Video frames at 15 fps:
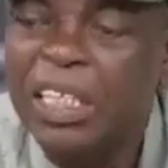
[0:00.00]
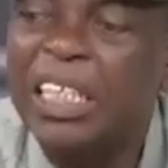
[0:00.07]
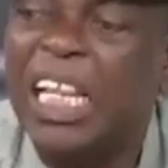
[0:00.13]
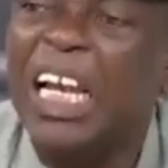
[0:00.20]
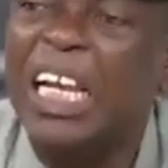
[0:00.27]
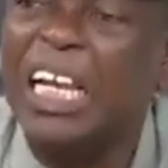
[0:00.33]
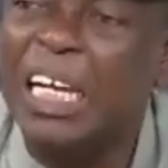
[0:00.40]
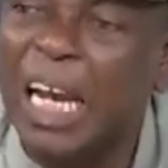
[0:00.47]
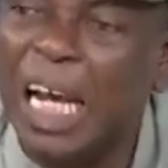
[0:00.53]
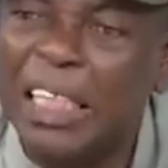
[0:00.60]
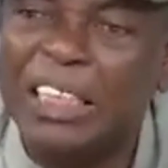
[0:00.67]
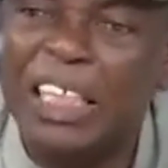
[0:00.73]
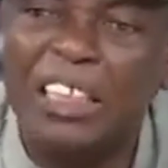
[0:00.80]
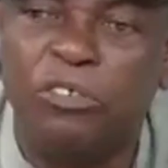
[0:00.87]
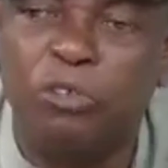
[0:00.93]
the
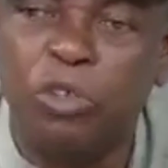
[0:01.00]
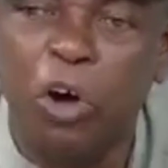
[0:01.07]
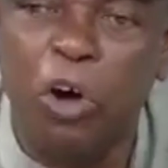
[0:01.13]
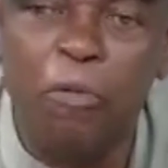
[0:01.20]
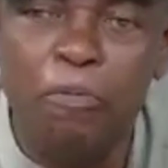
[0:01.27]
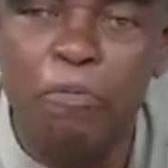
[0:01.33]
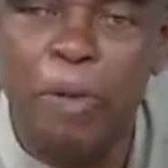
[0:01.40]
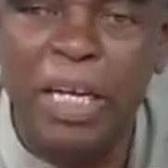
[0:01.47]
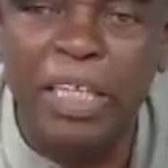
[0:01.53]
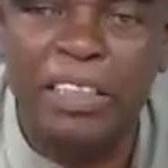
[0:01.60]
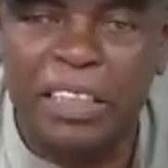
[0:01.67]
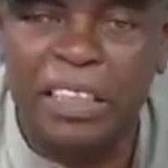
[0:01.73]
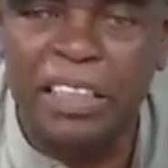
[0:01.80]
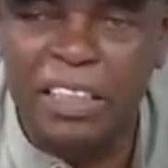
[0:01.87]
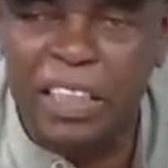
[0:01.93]
largest drone
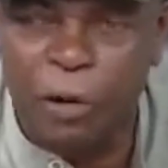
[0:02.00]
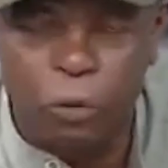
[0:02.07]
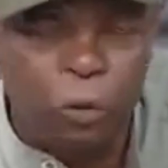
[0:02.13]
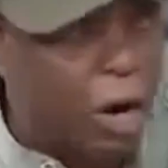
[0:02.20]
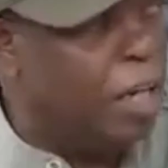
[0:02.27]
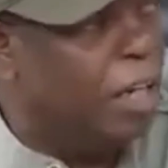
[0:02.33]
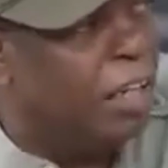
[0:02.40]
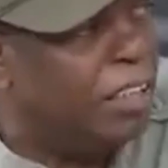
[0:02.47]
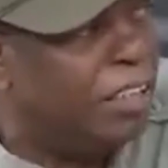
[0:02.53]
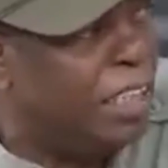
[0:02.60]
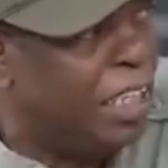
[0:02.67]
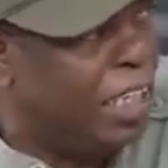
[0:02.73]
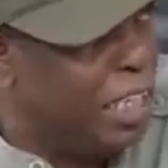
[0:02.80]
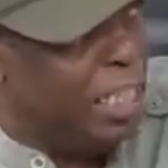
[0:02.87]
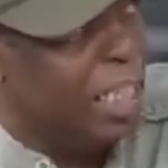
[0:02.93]
base in the world
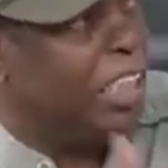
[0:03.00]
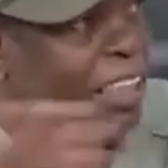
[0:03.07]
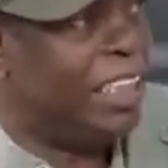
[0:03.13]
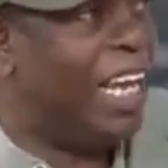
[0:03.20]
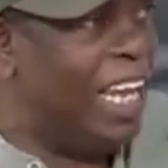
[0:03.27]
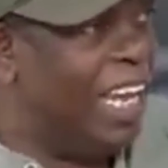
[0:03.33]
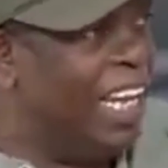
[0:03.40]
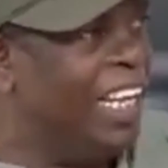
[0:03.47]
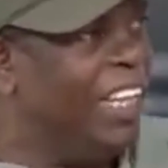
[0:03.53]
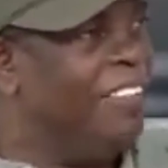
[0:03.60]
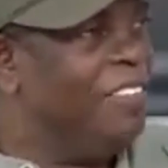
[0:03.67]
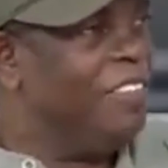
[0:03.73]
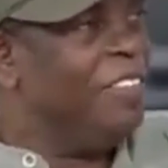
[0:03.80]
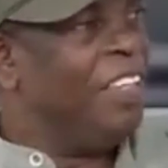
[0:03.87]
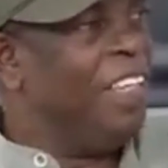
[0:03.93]
in Niger.
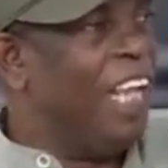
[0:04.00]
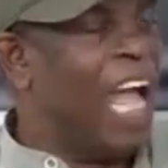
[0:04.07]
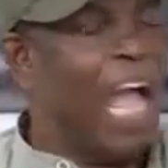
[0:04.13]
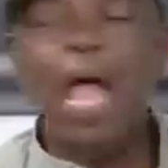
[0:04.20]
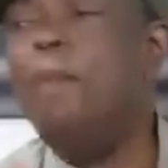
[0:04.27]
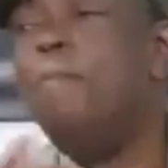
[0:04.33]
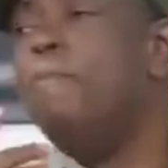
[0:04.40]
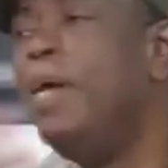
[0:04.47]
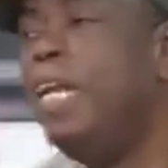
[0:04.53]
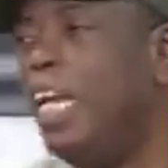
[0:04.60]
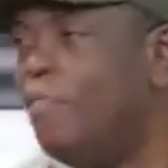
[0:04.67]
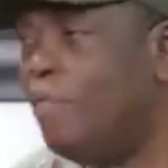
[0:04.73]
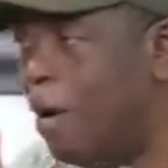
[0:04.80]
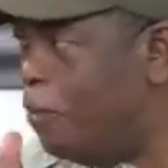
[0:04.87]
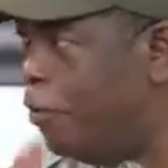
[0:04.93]

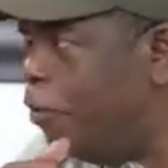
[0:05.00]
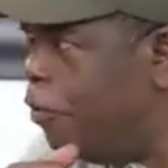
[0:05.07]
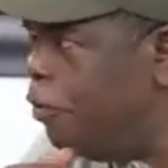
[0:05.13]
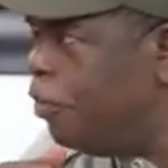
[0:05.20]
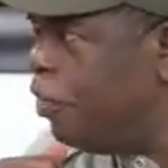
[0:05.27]
Unbelievable.